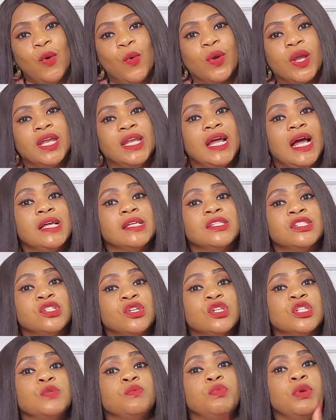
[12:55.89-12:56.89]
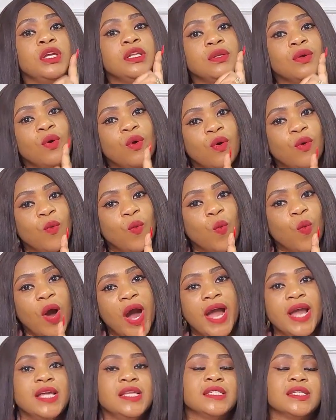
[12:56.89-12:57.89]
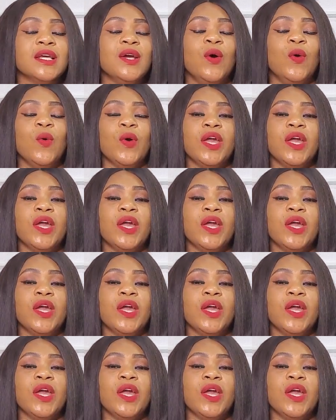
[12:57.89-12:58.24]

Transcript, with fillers: Okay, that's just being wise.